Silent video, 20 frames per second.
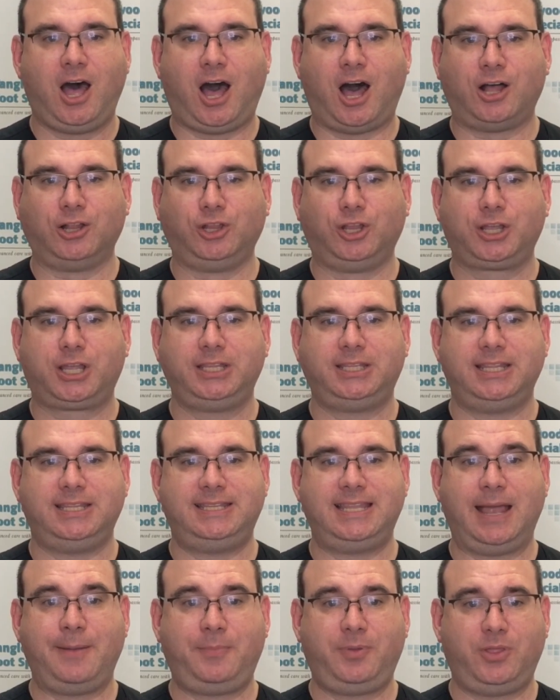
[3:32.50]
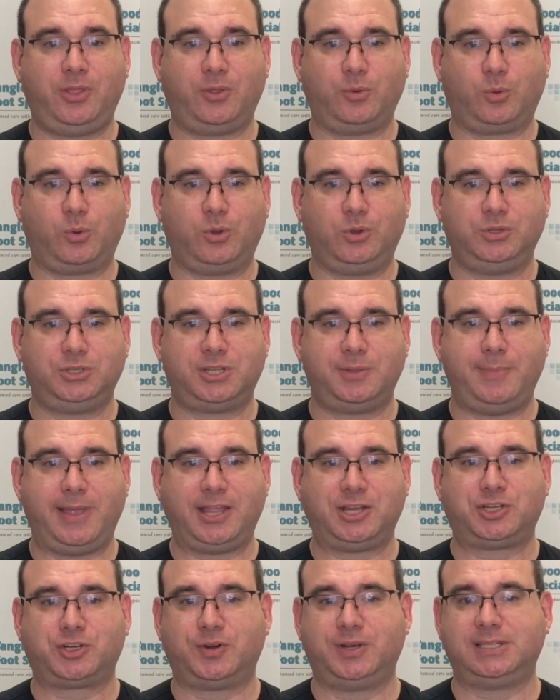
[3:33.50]
I'll look at the depth of the wound to
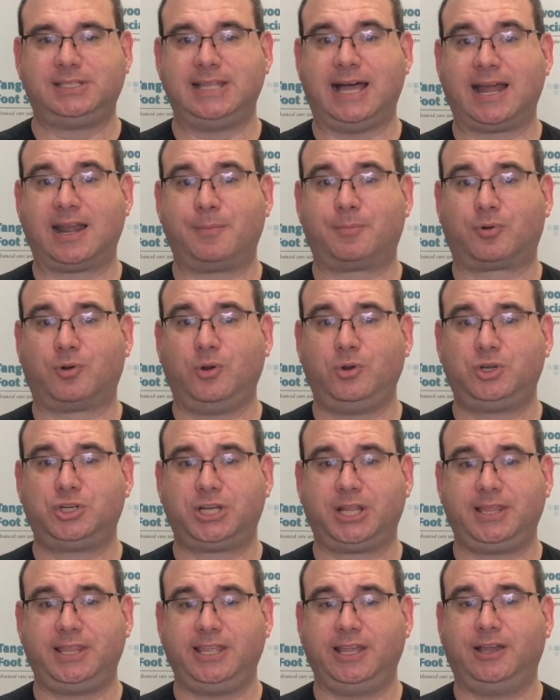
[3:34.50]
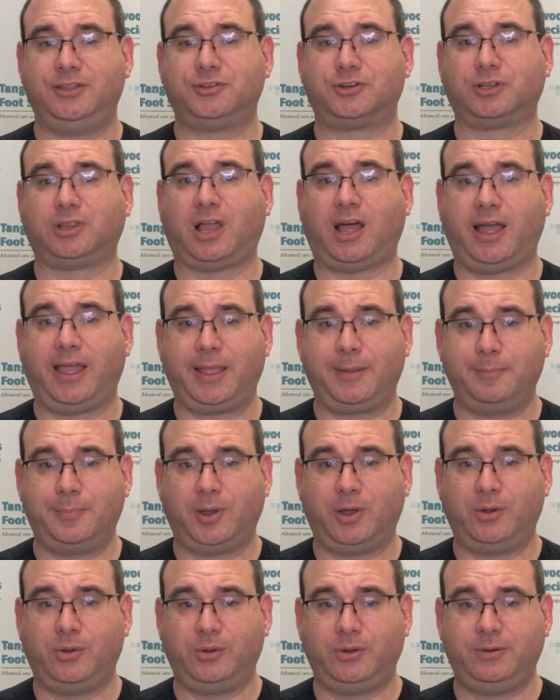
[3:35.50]
make sure it's not approaching the underlying
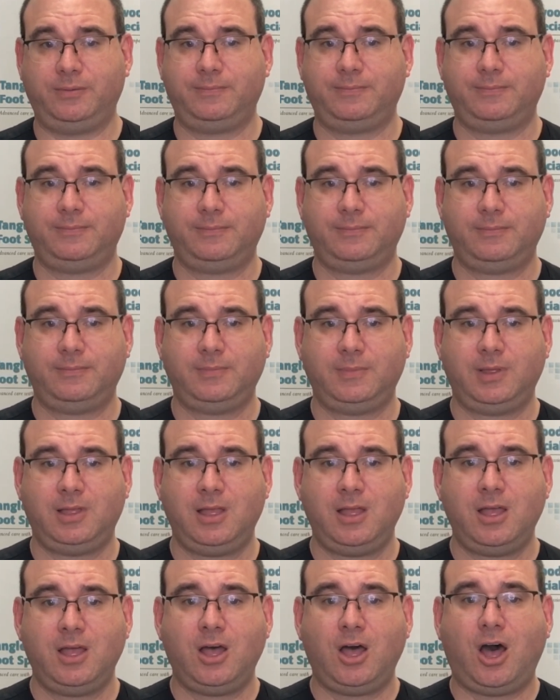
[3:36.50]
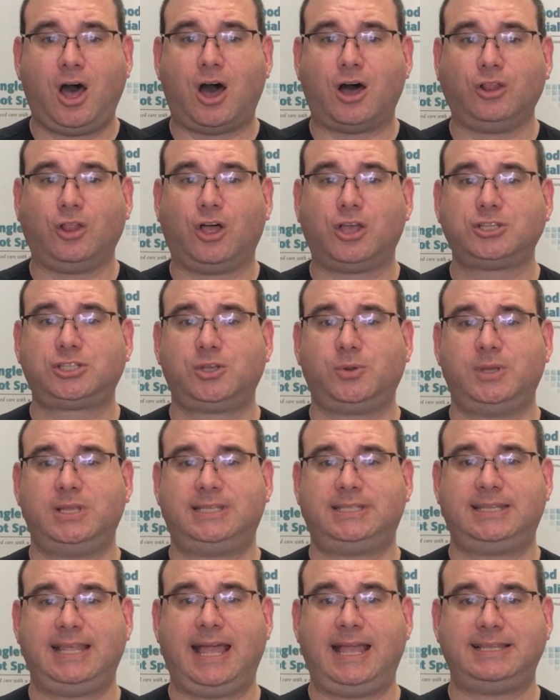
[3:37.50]
bone. I'll also
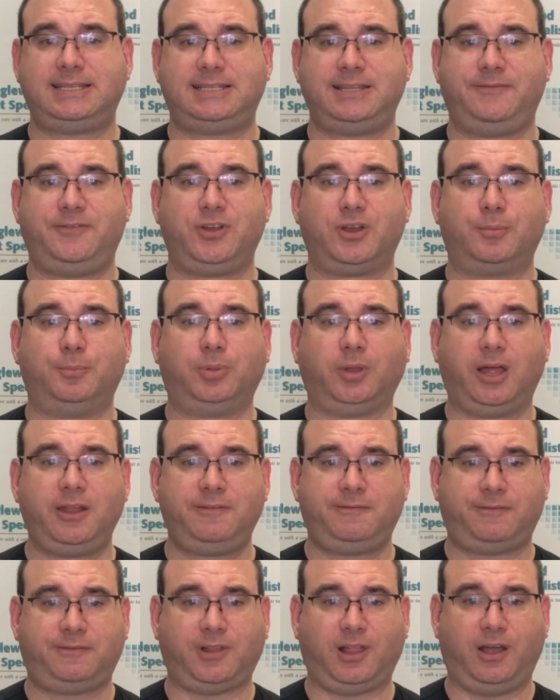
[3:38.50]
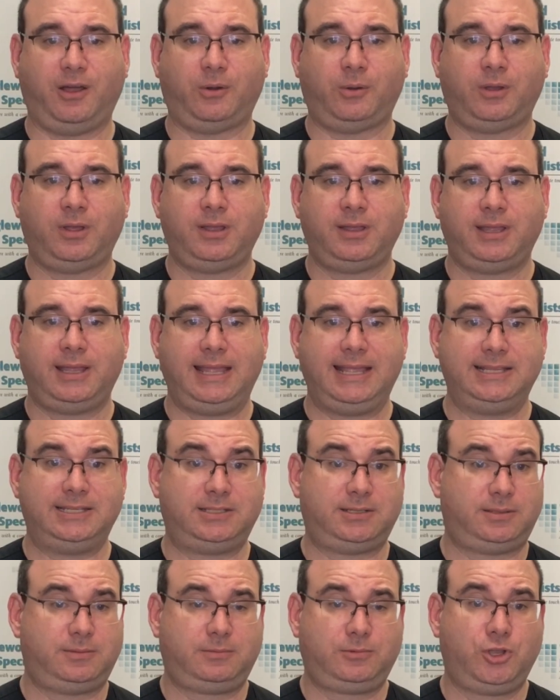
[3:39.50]
assess if your blood flow
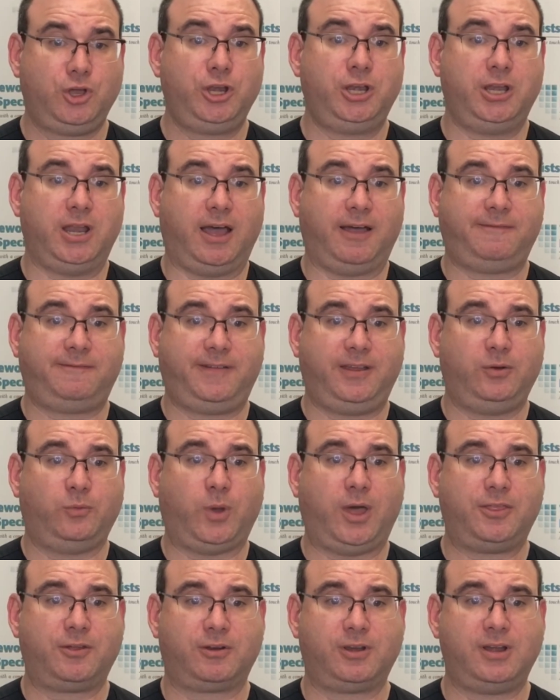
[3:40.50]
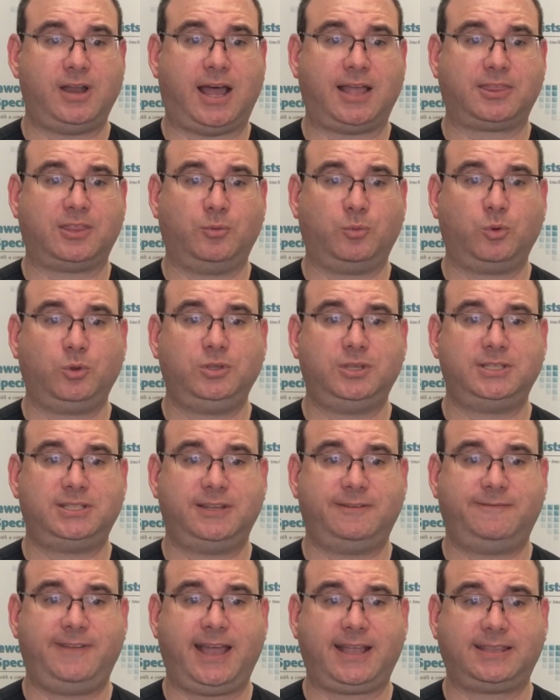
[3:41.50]
is good enough and whether or not the wound is
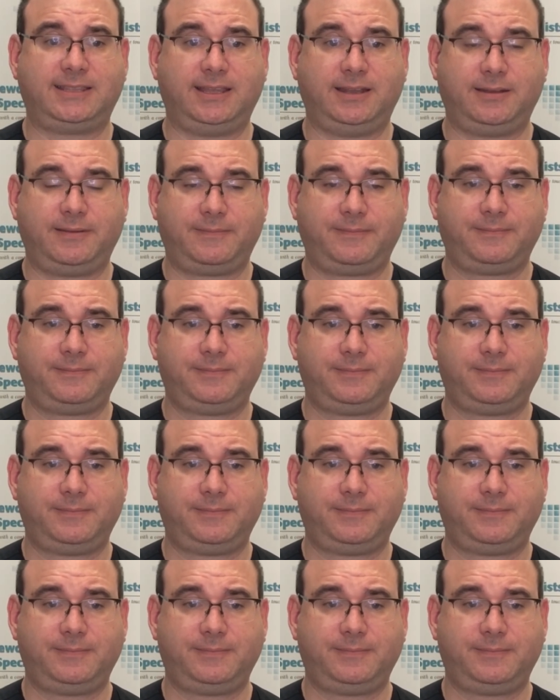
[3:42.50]
infected.